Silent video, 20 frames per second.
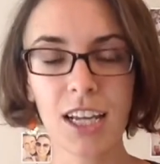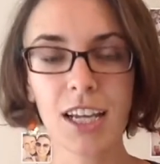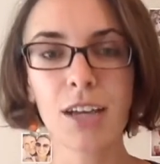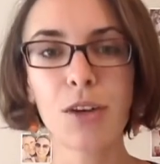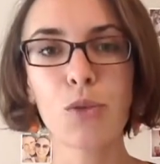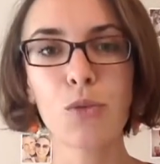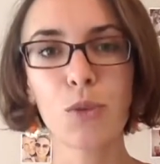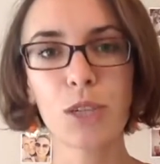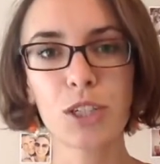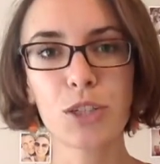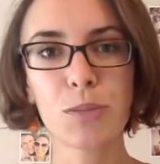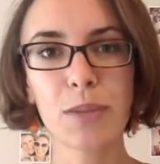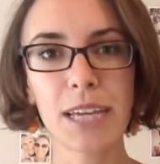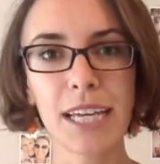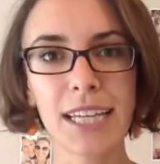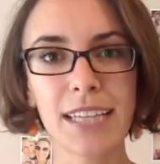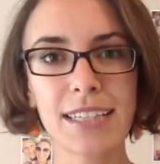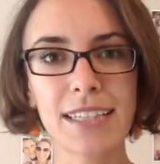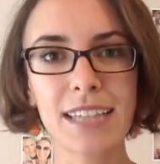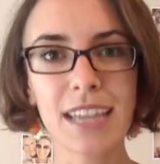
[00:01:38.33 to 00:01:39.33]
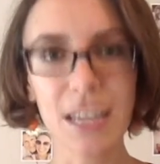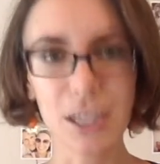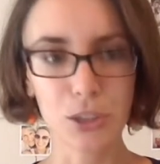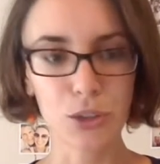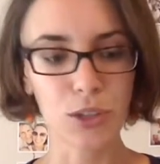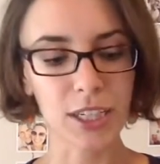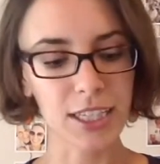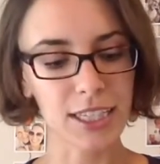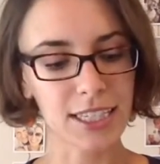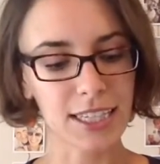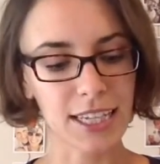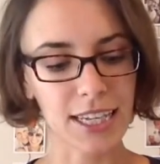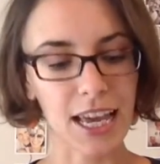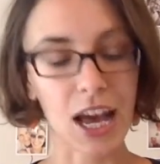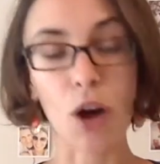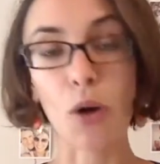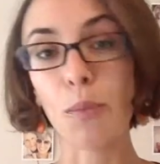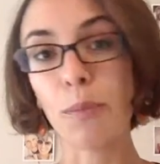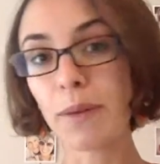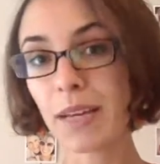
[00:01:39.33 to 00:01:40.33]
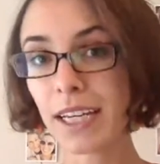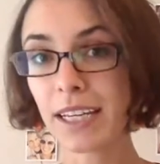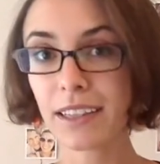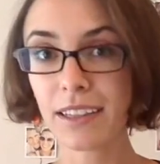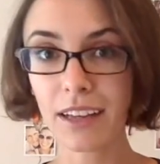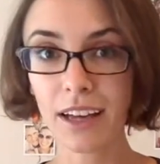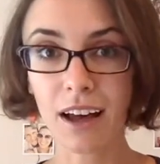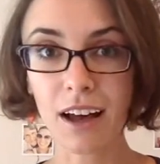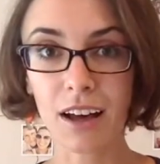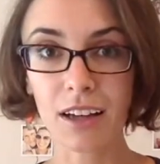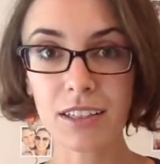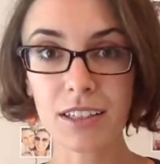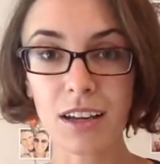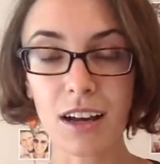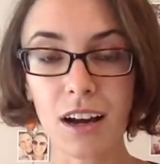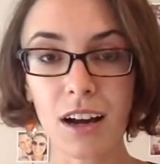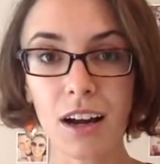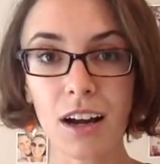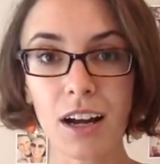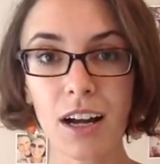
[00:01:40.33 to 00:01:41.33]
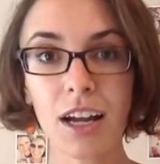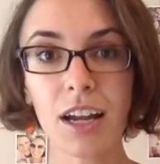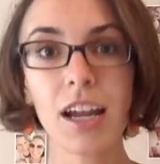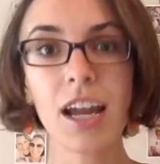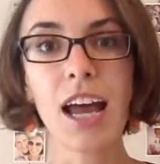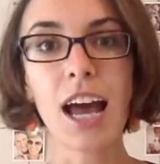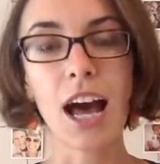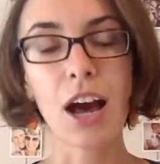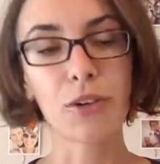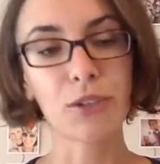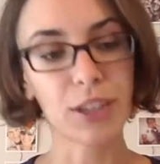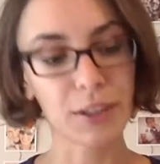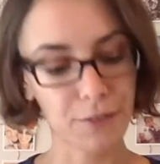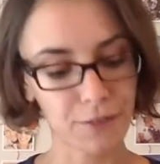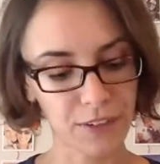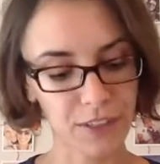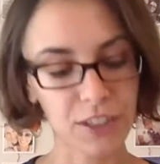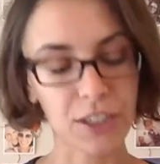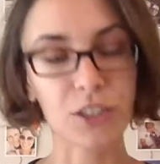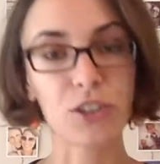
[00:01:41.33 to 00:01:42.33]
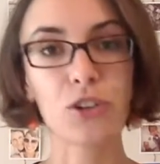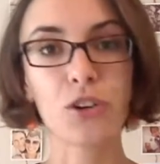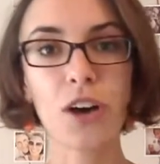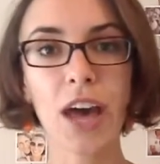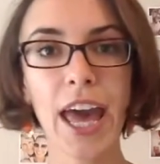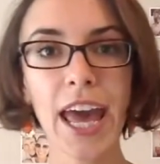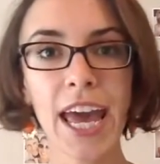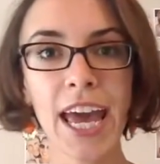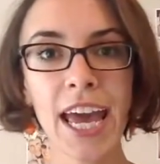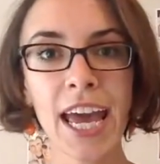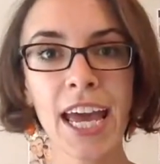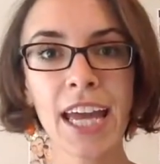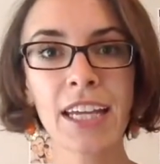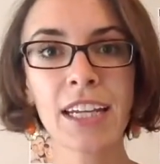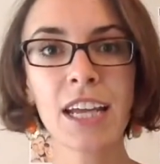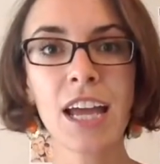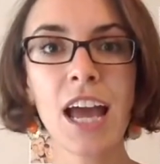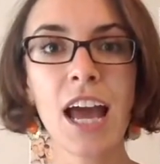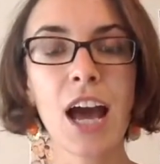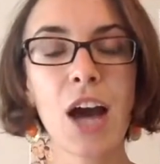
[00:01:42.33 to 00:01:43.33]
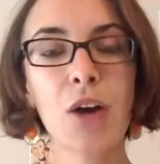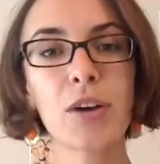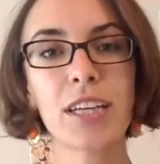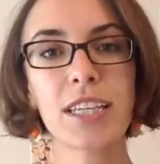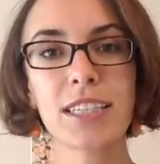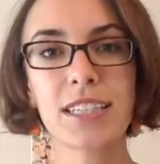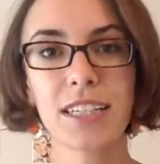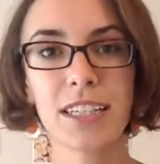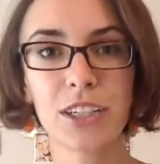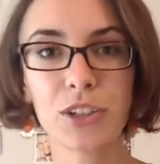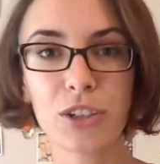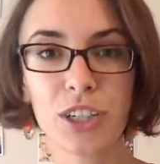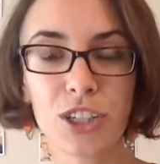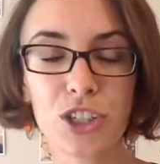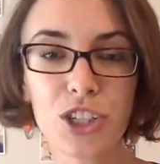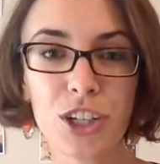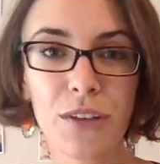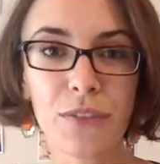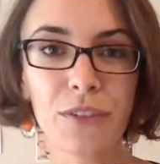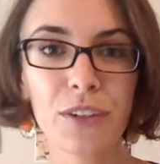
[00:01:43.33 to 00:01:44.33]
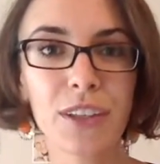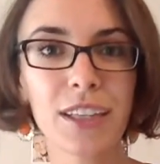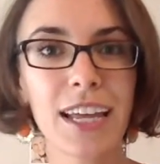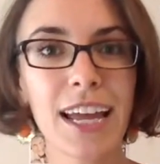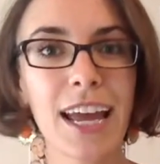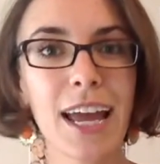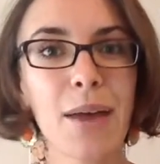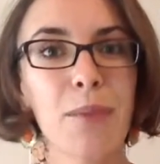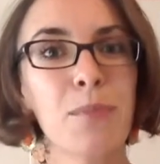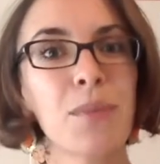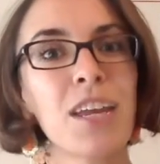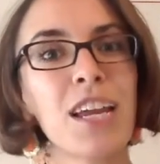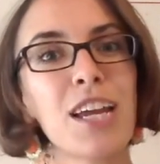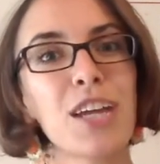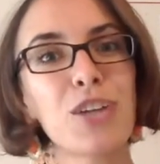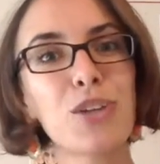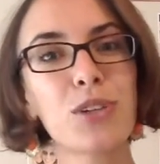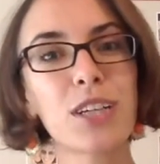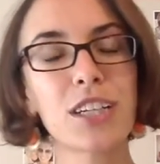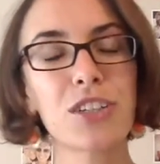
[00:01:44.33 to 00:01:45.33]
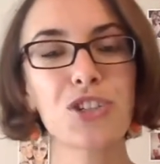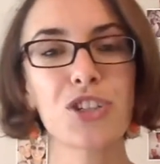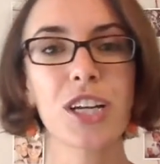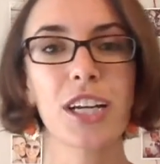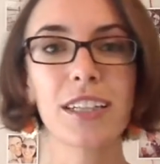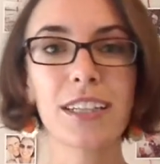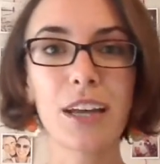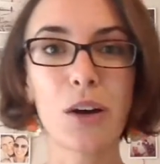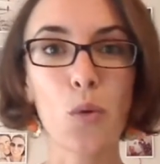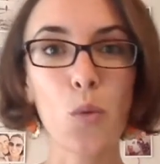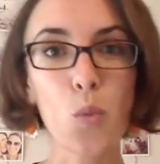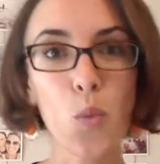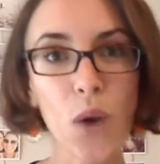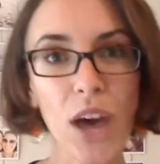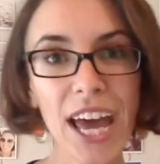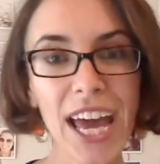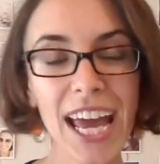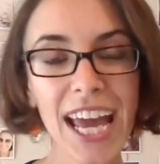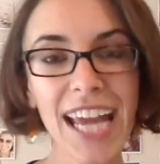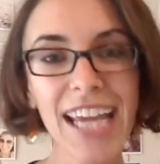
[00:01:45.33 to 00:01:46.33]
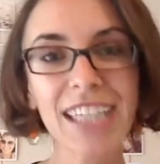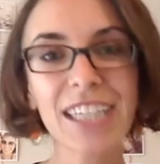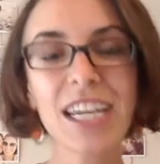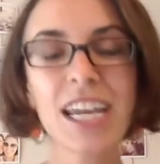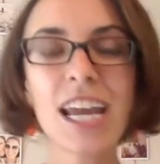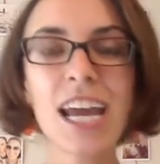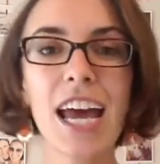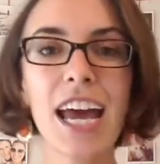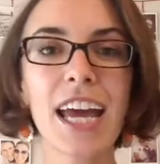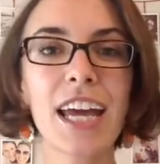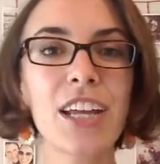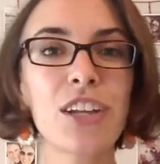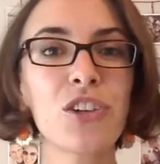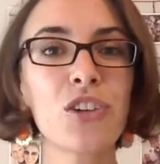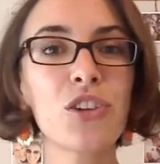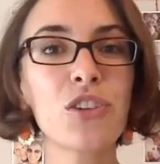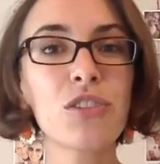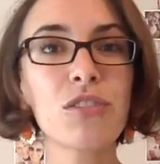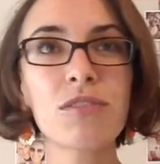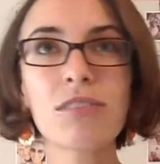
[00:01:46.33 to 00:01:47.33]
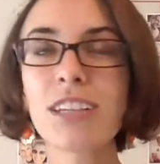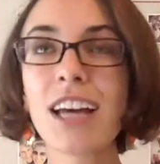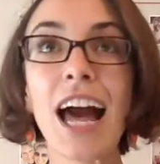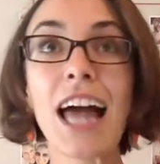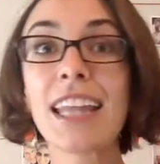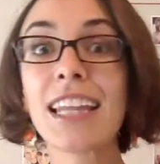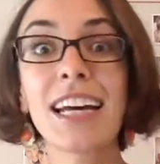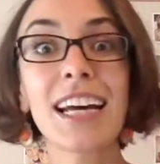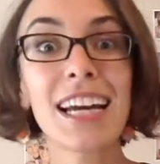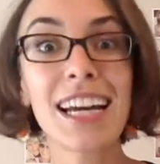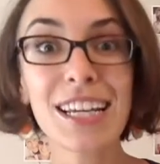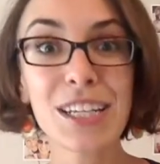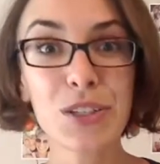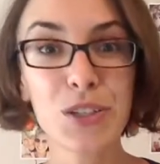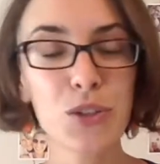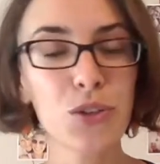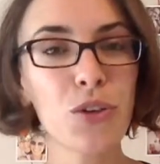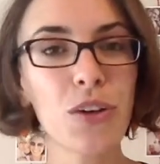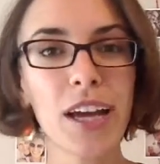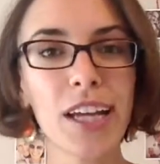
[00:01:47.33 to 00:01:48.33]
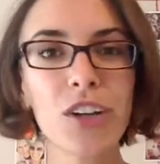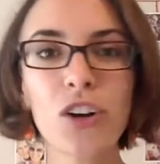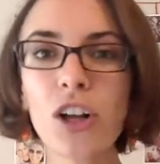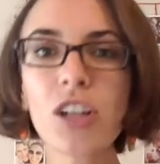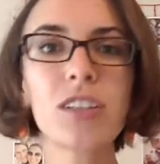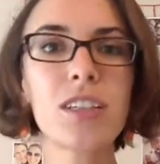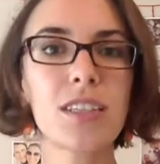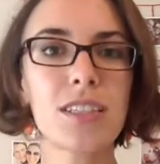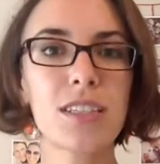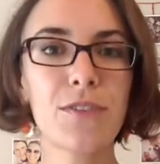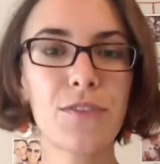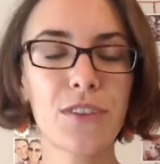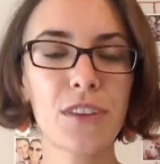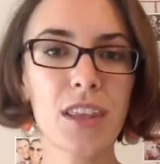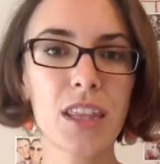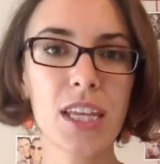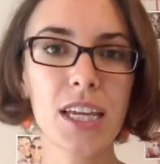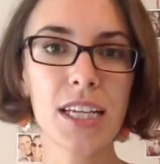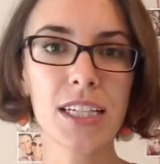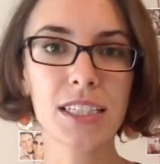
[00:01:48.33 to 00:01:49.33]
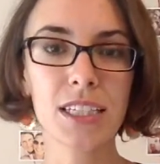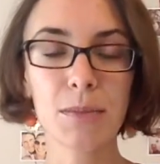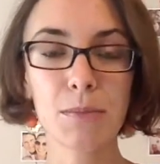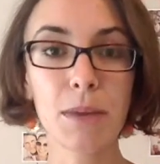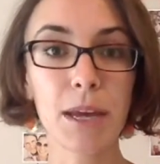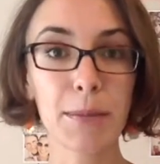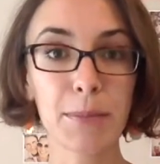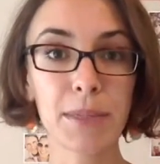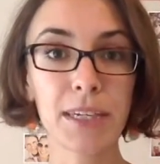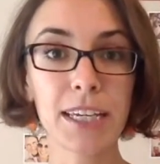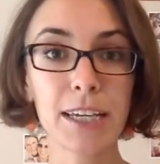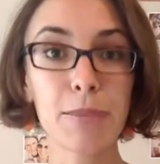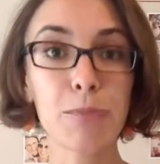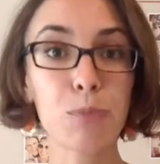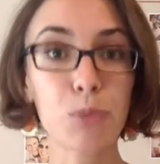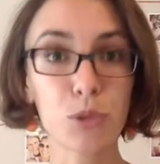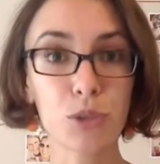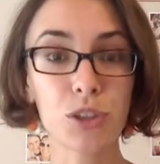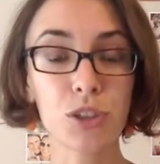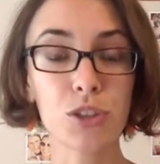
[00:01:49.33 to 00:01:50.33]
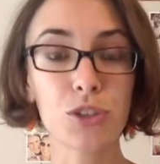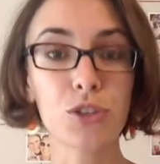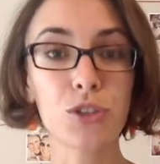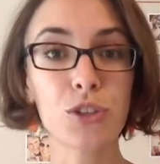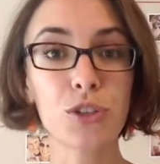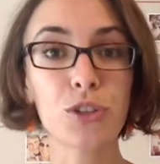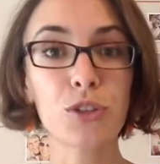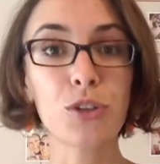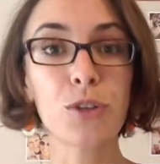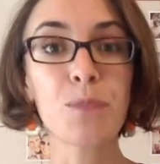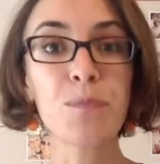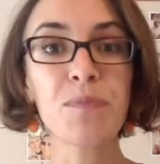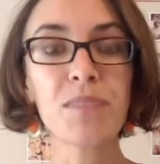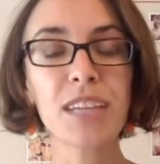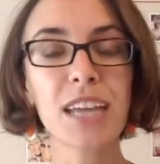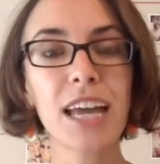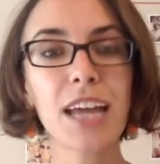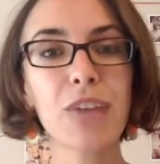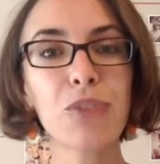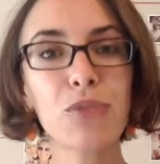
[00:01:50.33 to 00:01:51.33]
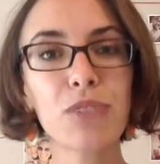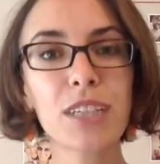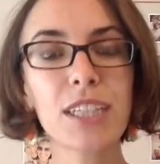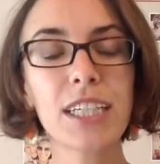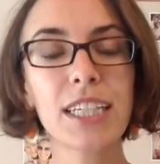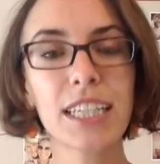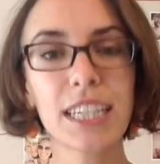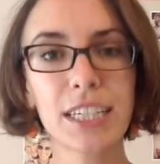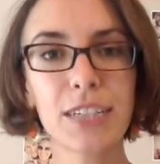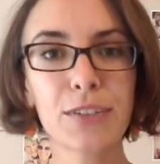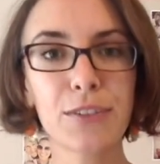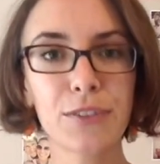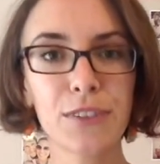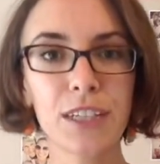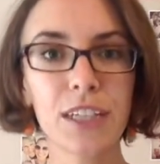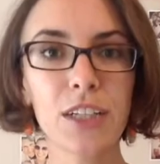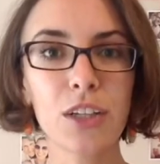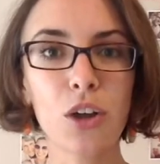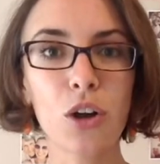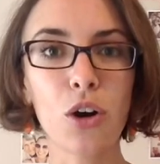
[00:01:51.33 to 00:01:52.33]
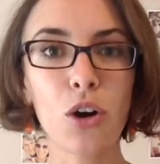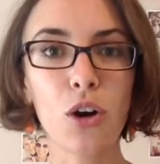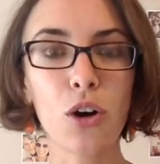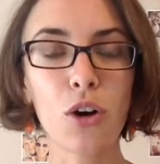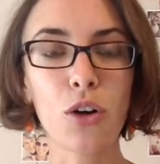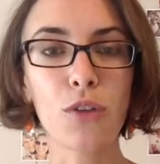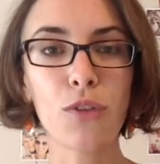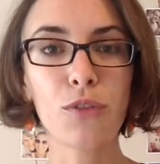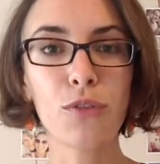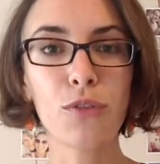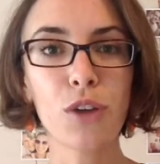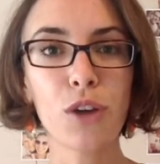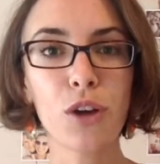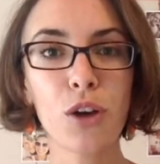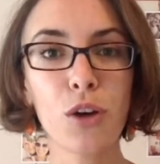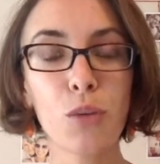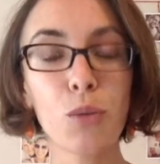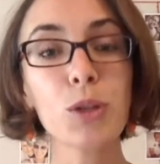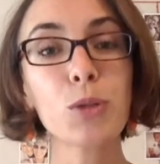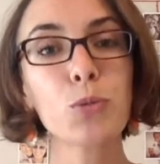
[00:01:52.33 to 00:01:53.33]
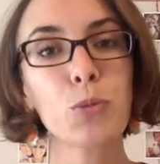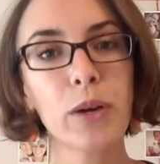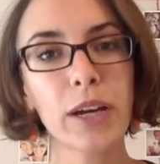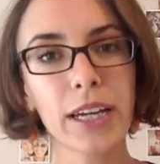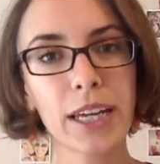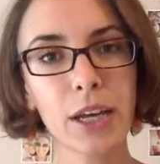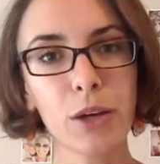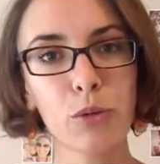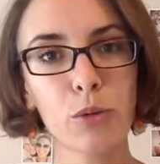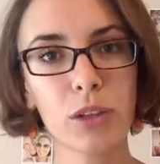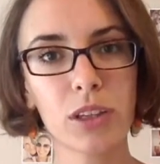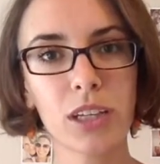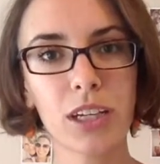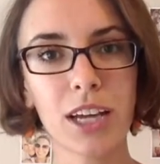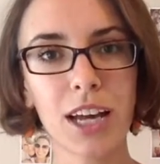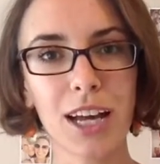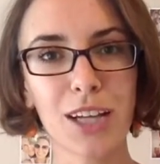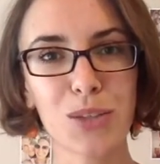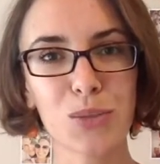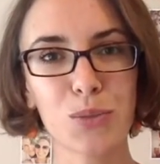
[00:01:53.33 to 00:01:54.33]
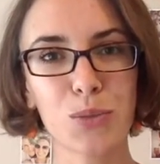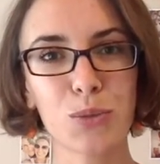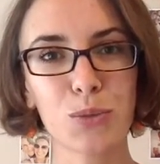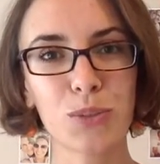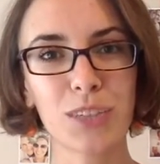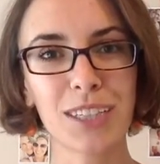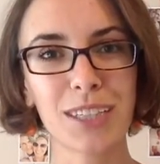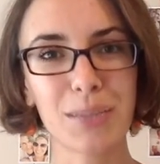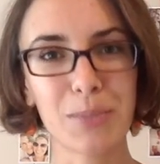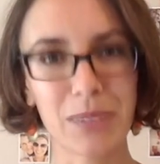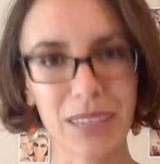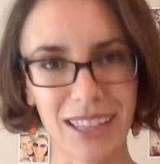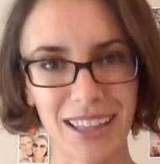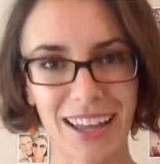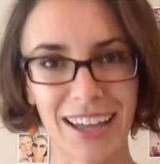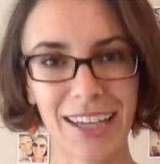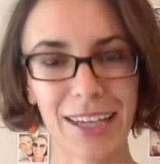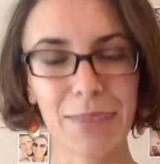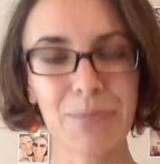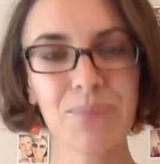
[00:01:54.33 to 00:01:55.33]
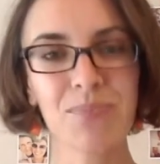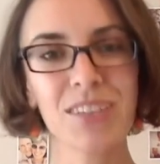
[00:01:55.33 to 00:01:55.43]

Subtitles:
which means you can see how big the cards are, how they fit in your hand, how easily you can shuffle them, you can check their weight and colors, you know, and all these different things that might be important to you and really get a feel of what working with the cards would really be like.